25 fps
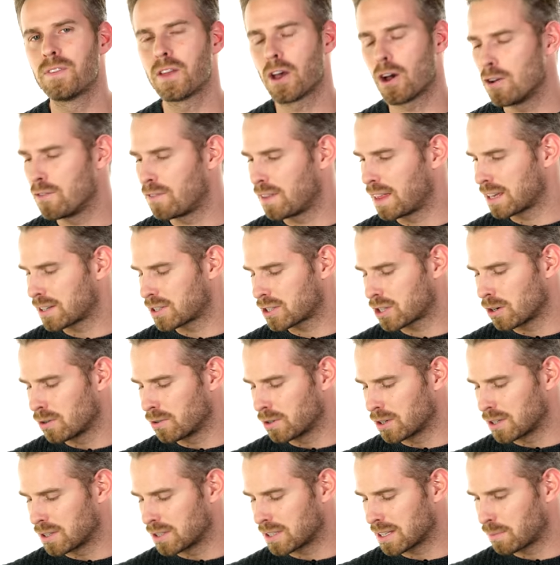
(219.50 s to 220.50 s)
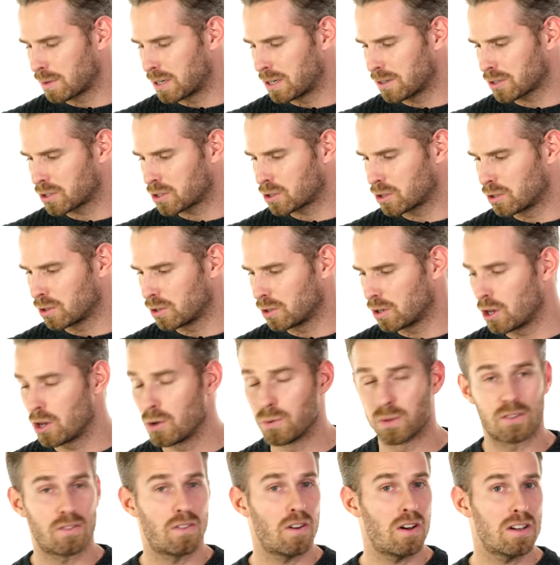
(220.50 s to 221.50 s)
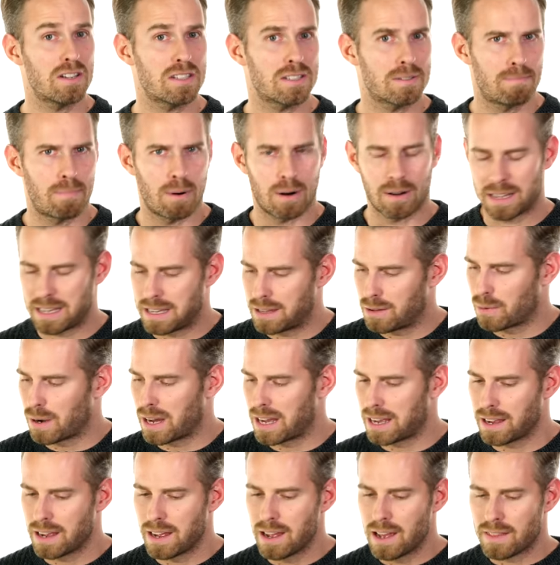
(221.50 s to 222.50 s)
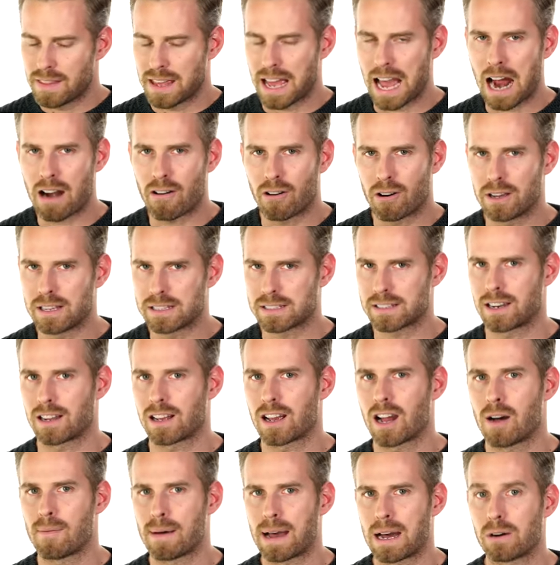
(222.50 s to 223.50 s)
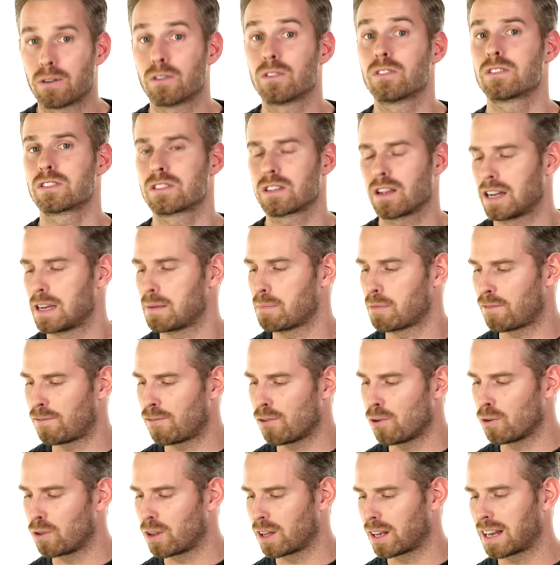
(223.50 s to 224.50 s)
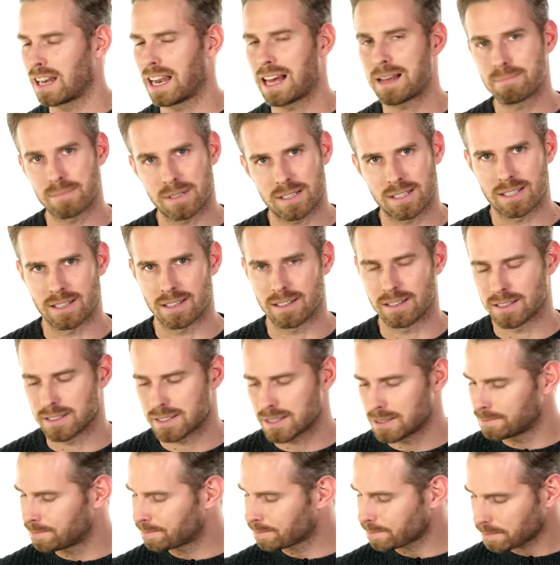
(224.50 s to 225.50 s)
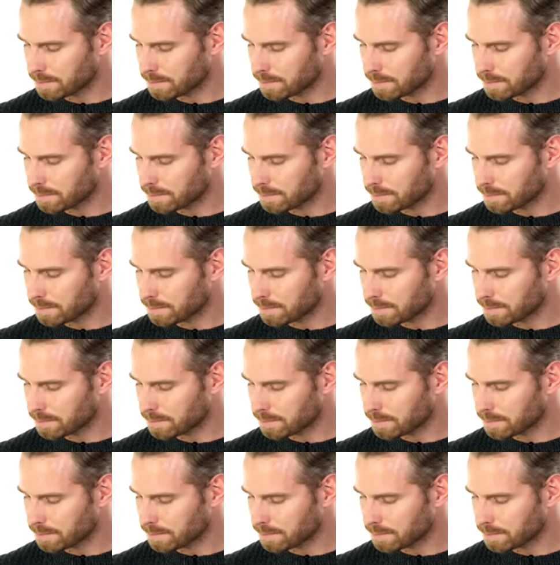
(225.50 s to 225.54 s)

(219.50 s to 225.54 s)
over their shoulders. We're not sure who was first, but either way, the Arai is going to come out slightly before the Glamster does.